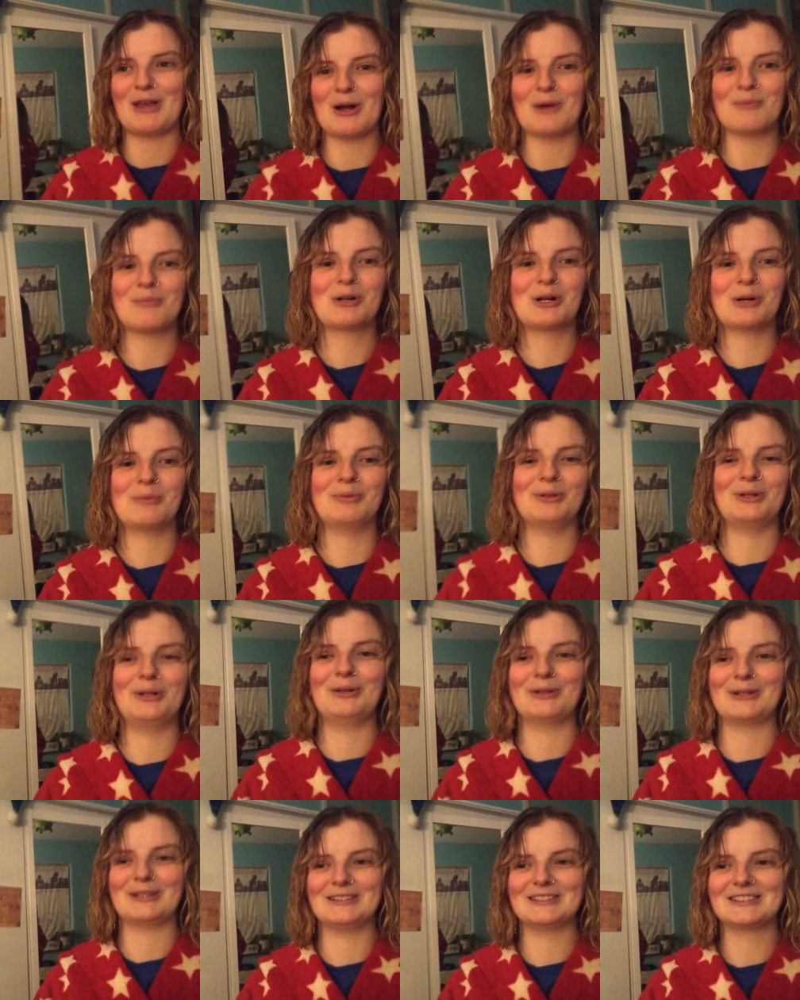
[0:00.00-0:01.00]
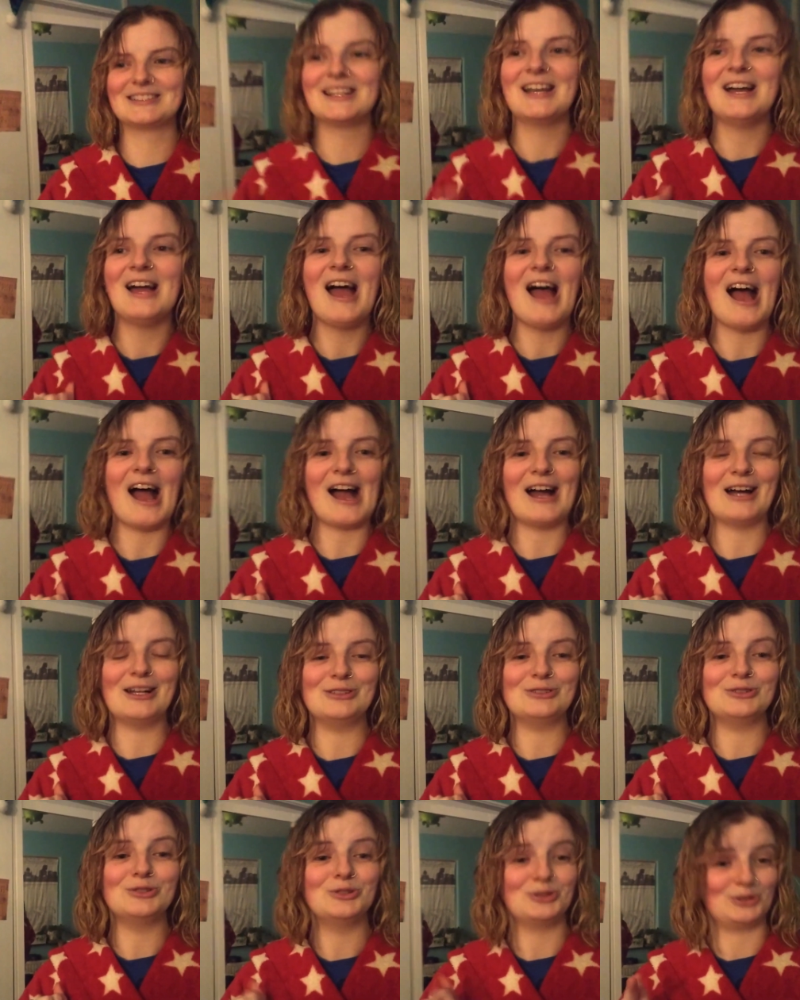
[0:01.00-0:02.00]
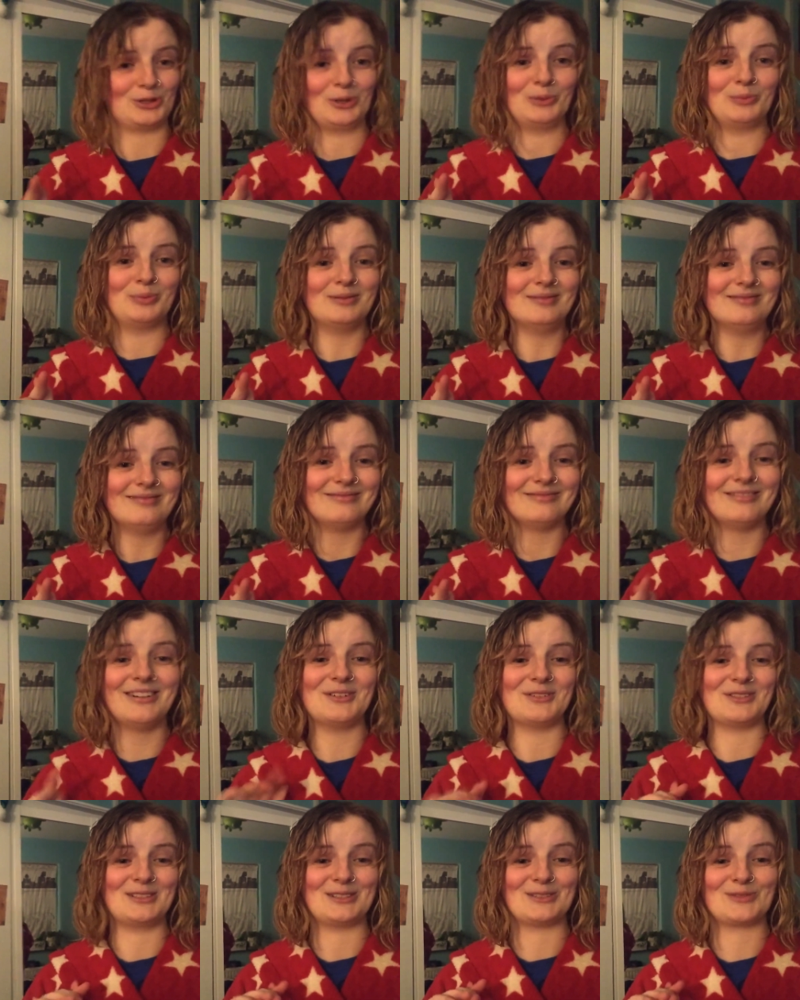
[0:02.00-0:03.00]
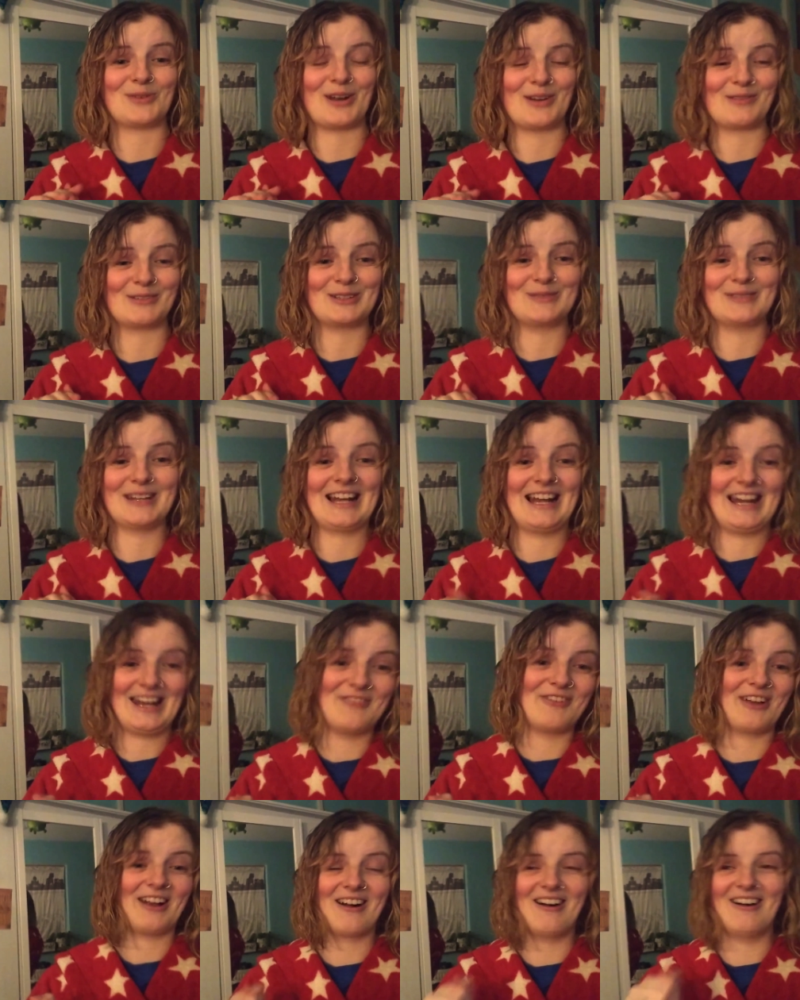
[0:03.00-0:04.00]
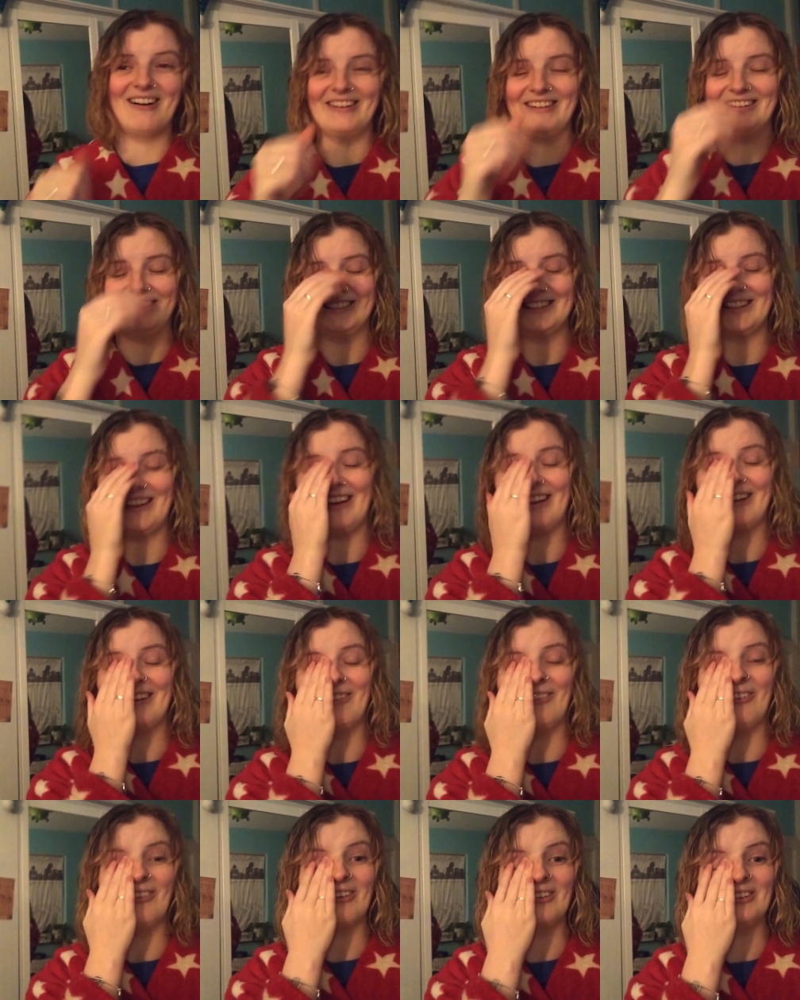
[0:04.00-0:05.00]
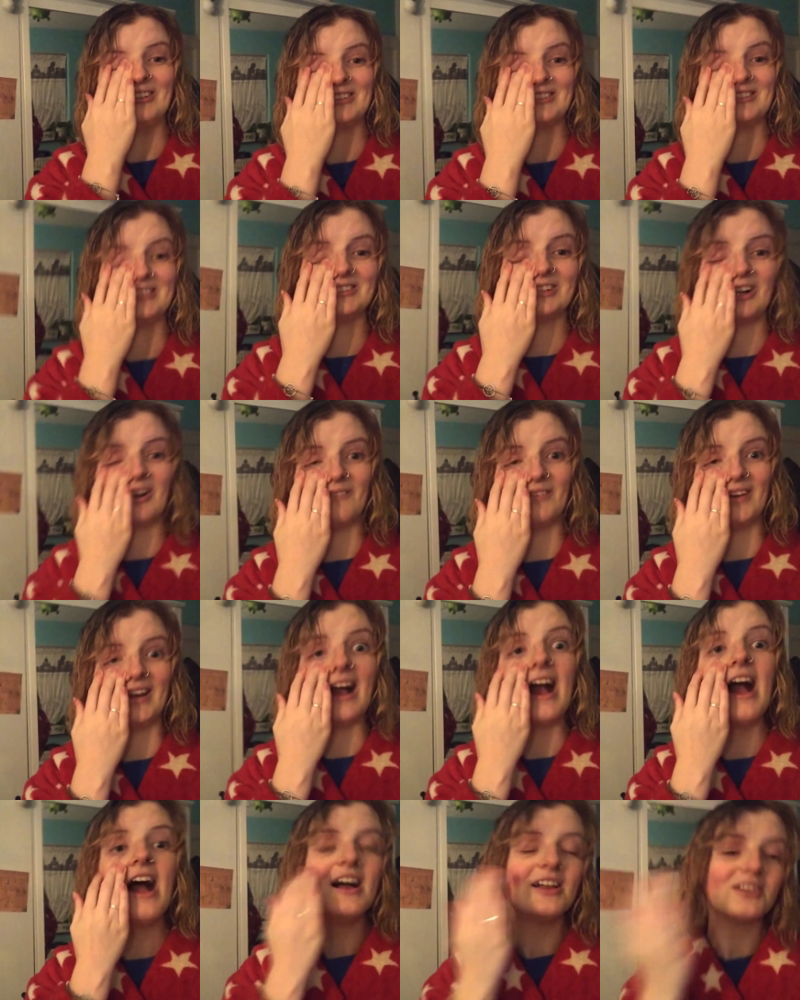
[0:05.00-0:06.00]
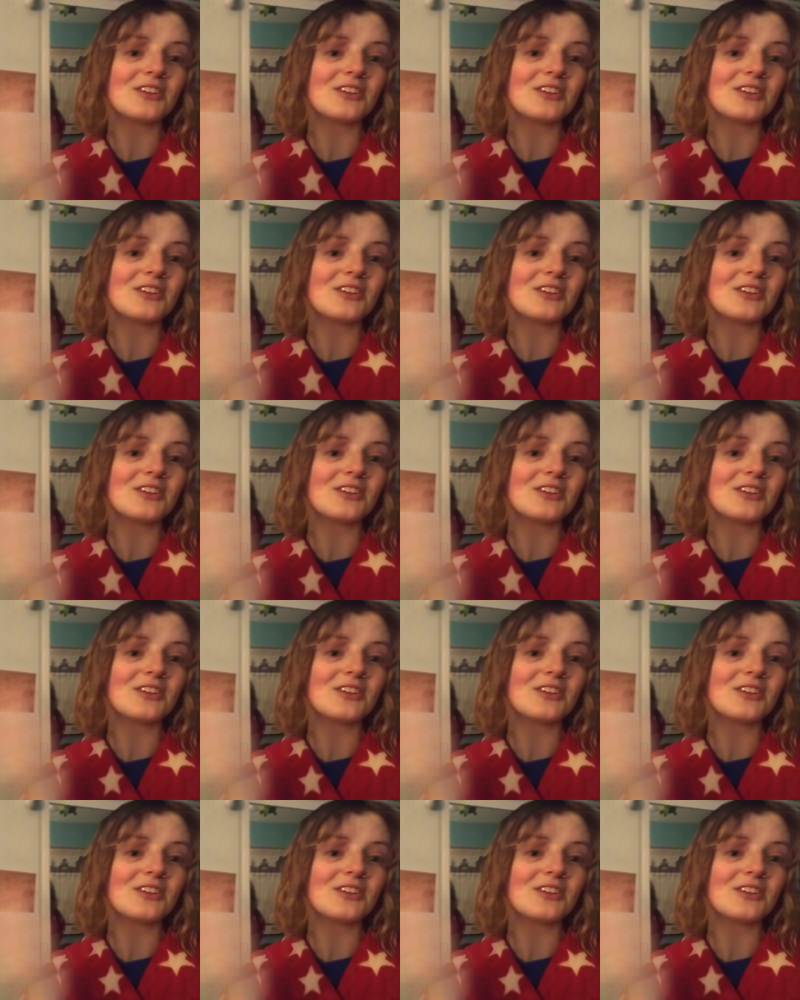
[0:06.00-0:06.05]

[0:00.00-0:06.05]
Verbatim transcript: me up cup of doodles and soup, which is what I'm going to be living on until I can go grocery shopping.